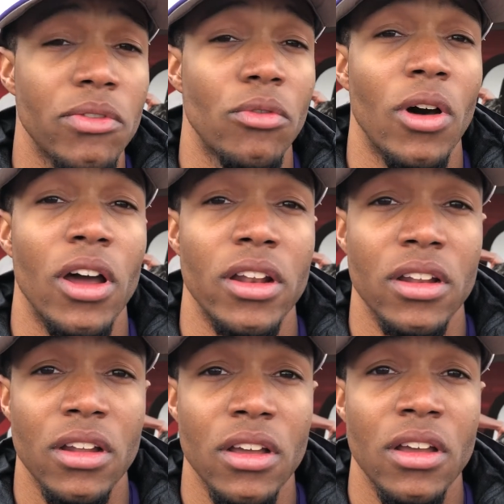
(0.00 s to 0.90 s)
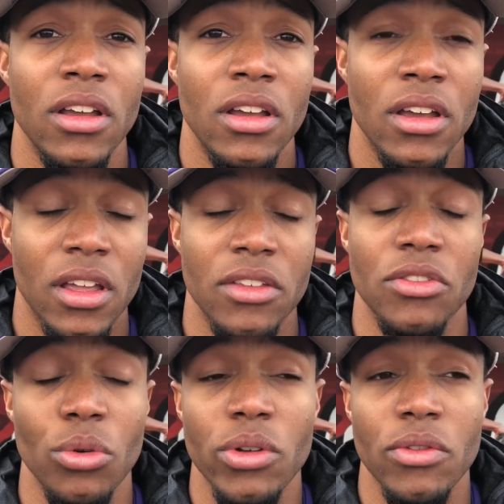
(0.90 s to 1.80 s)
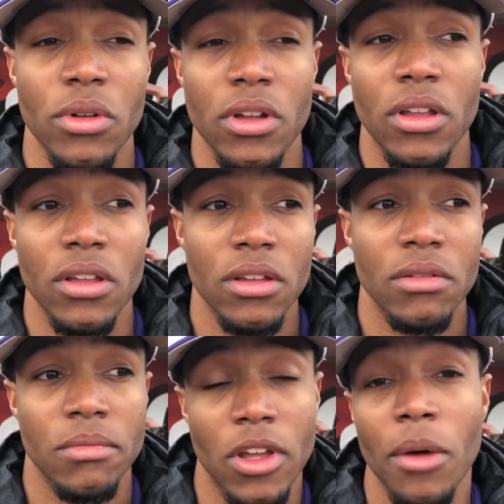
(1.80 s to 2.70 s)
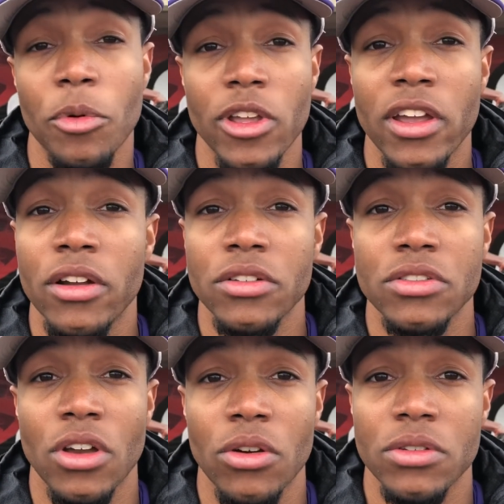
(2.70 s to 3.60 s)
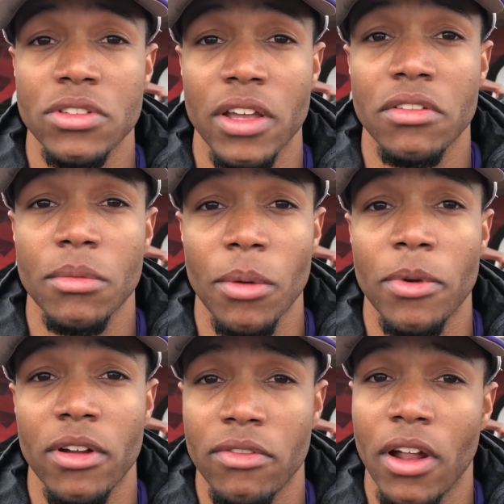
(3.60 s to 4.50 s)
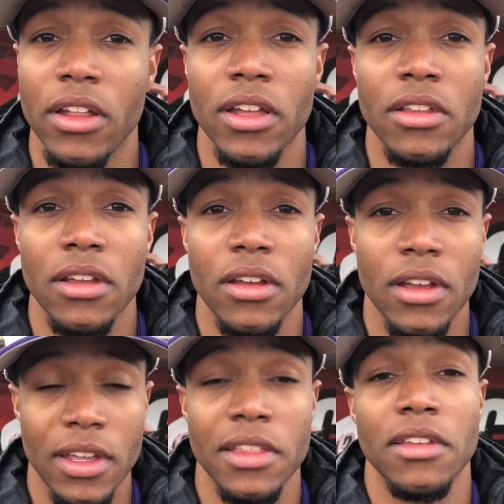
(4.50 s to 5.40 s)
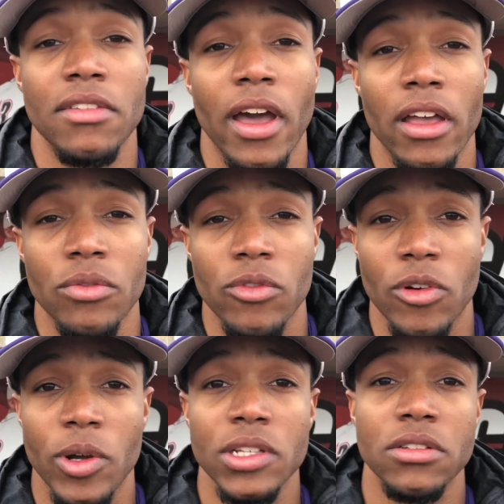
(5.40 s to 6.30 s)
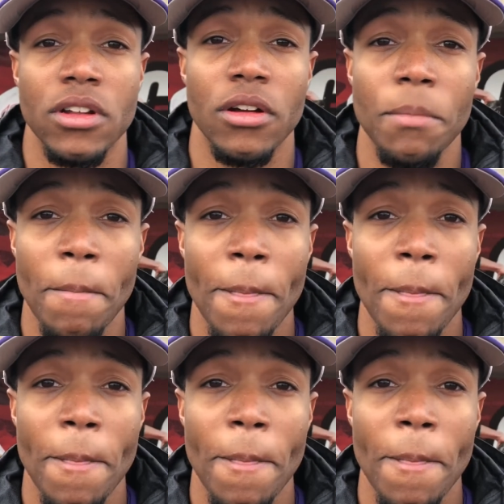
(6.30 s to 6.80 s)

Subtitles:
we've won against Louisville in, like, a couple of years. So it's nice to come up here and finally get these guys for lunch, you know.